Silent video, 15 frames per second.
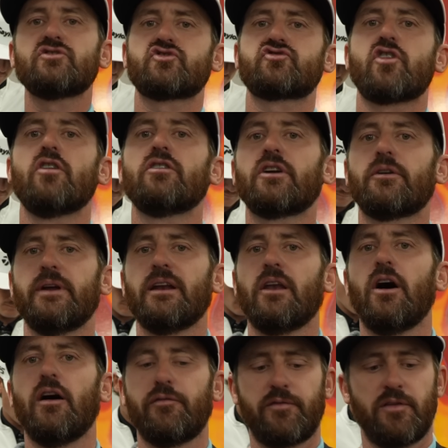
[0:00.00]
stronger in
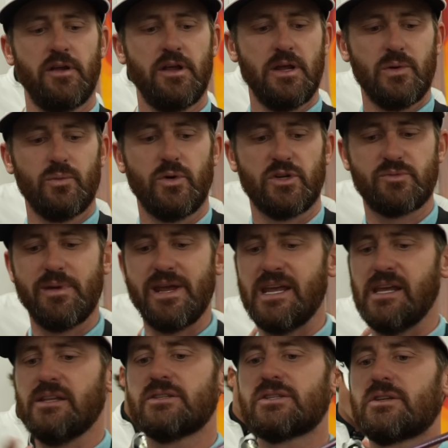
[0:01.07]
loft, which
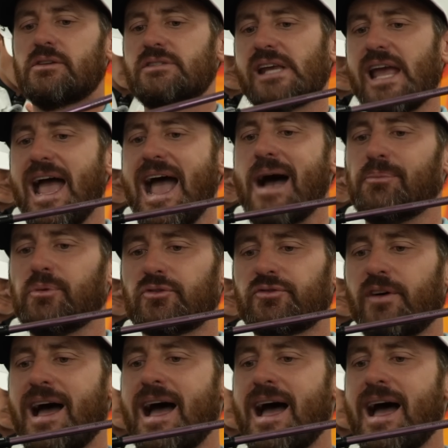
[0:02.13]
means to get apples for